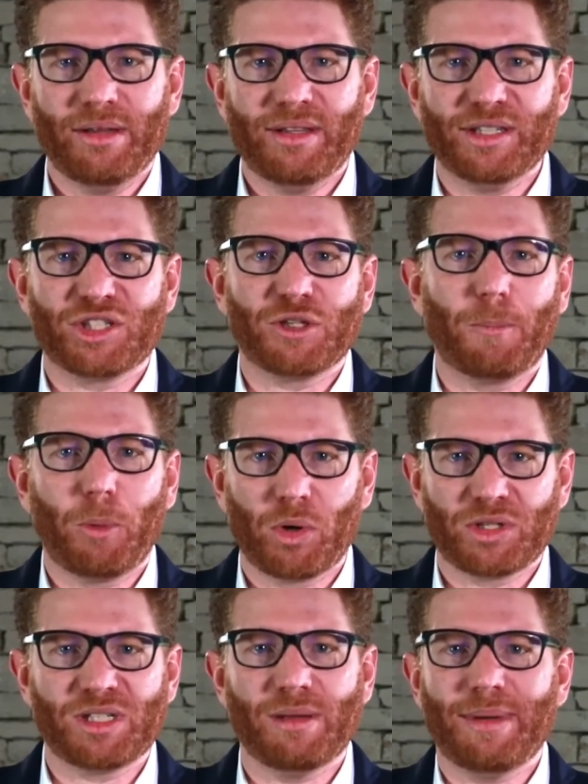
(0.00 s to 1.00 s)
that
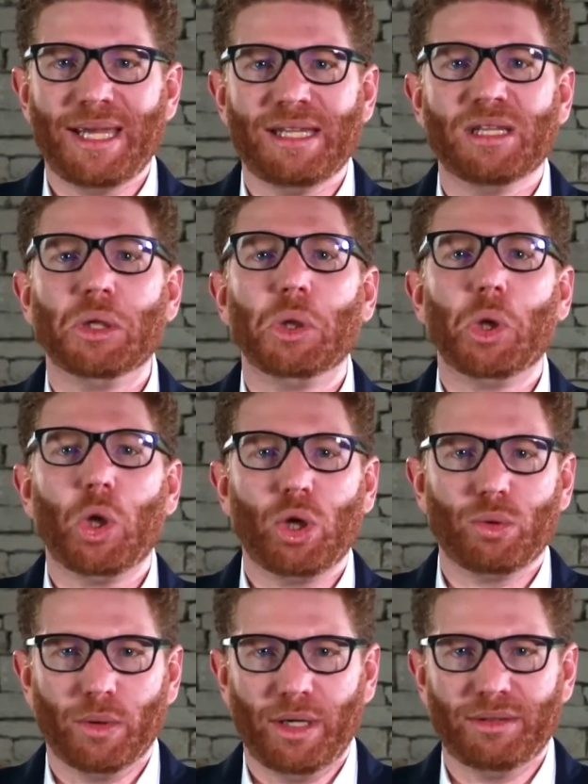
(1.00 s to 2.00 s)
supports them in the
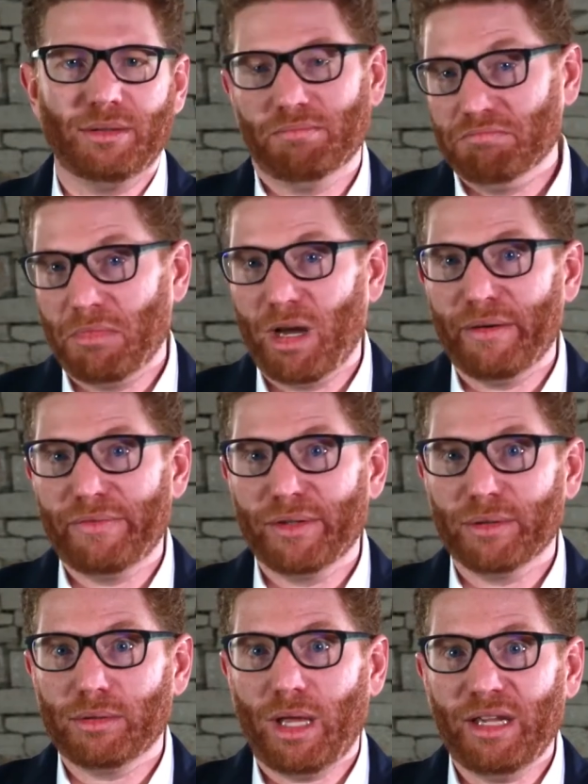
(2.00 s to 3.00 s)
long run of
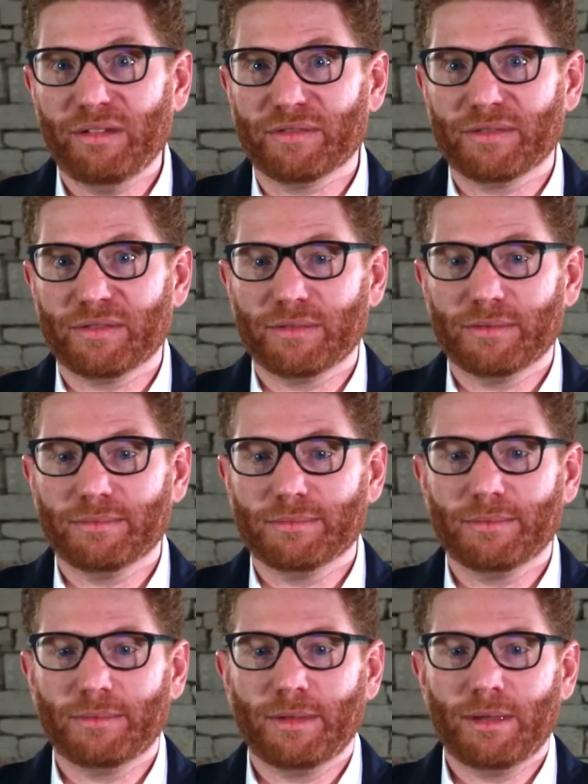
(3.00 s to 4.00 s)
their life.
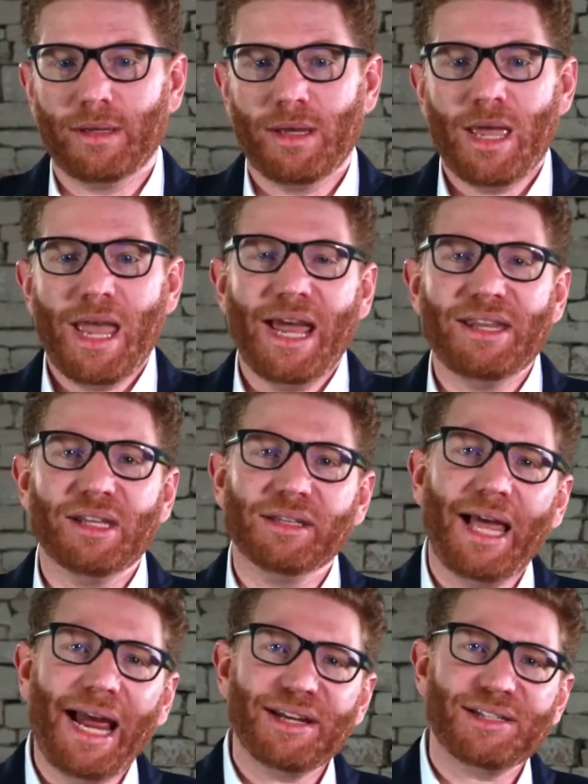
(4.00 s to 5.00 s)
And the
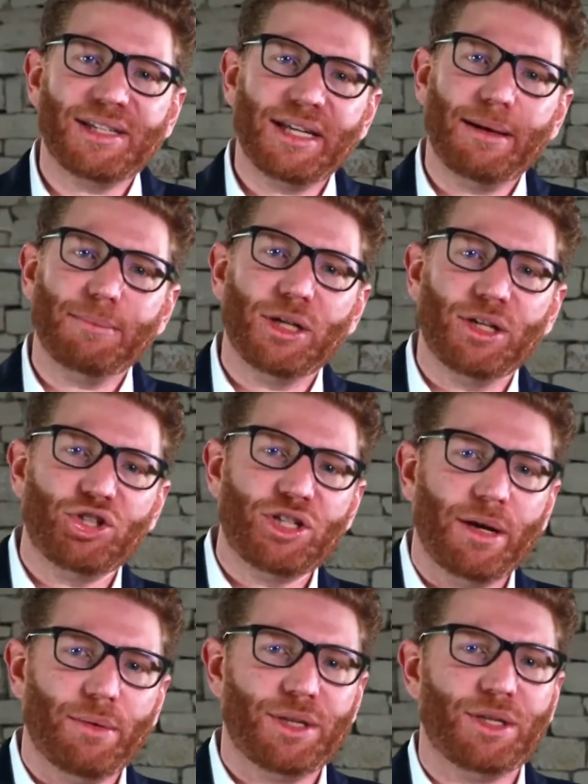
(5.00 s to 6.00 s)
last thing I'm going to
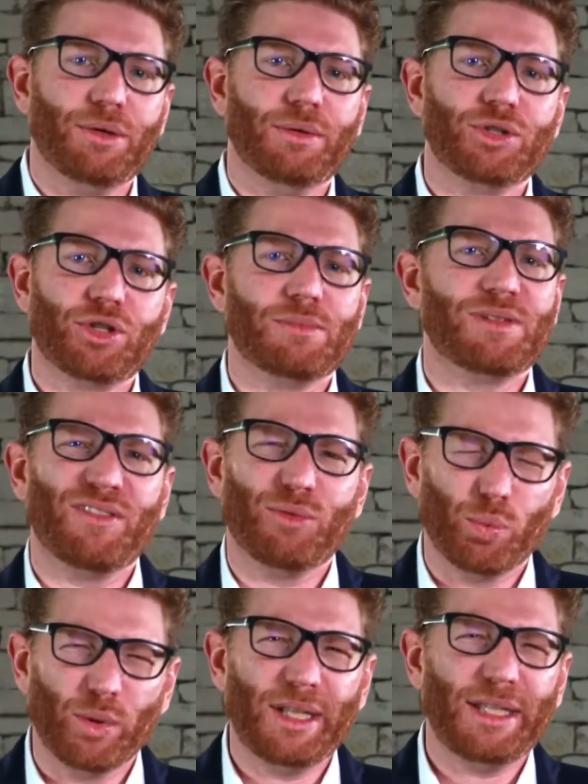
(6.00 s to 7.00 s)
share with you in terms
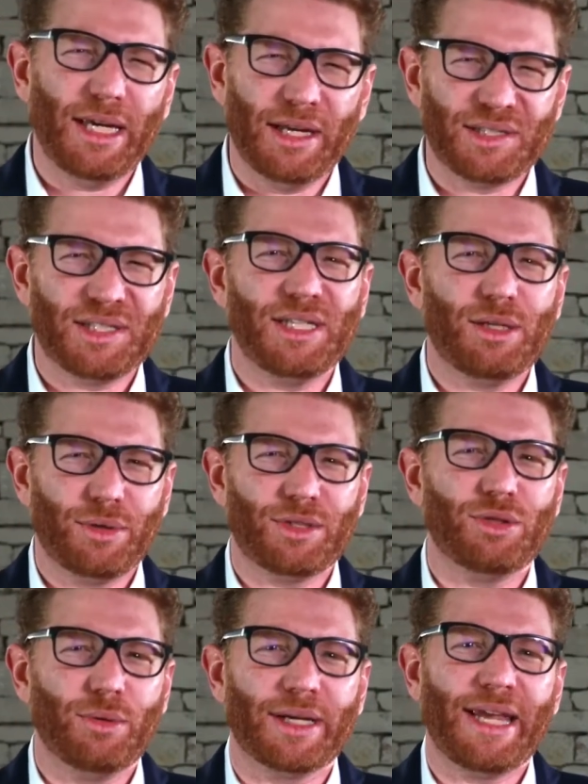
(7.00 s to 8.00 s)
of really a secret
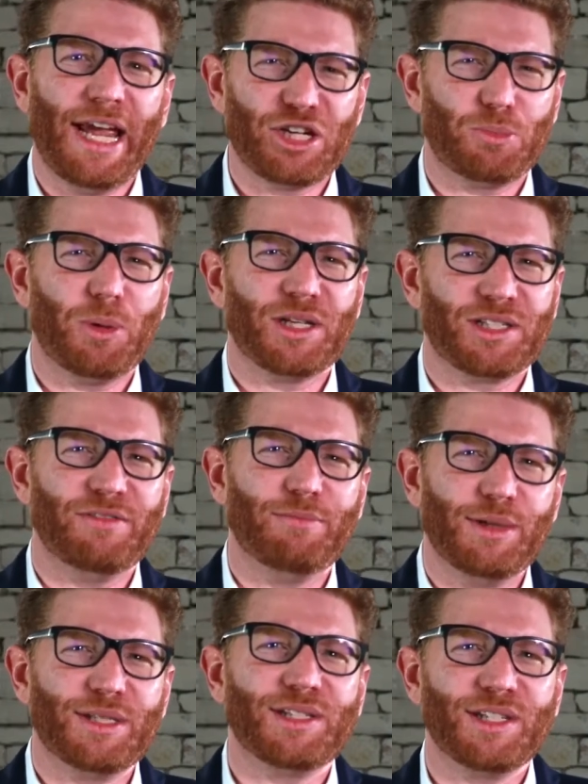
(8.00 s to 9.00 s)
to a cash positive
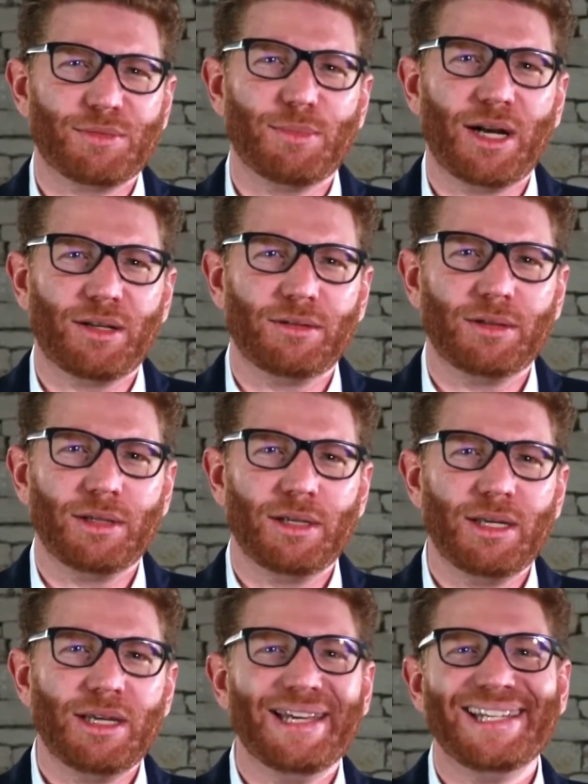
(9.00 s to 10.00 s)
business model
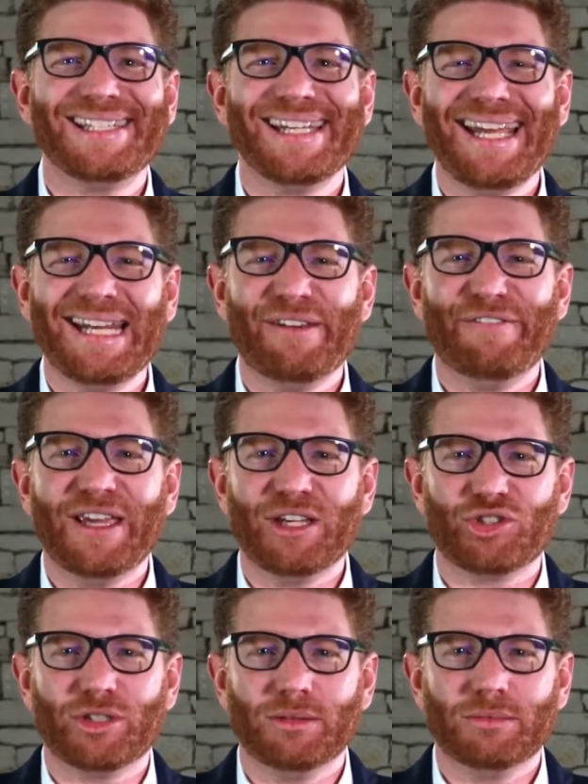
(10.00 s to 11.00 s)
is
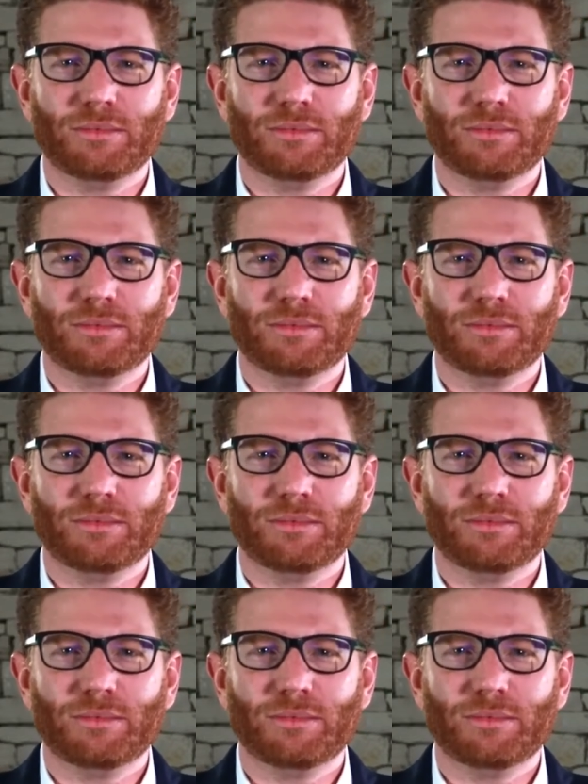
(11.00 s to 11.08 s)
innovation.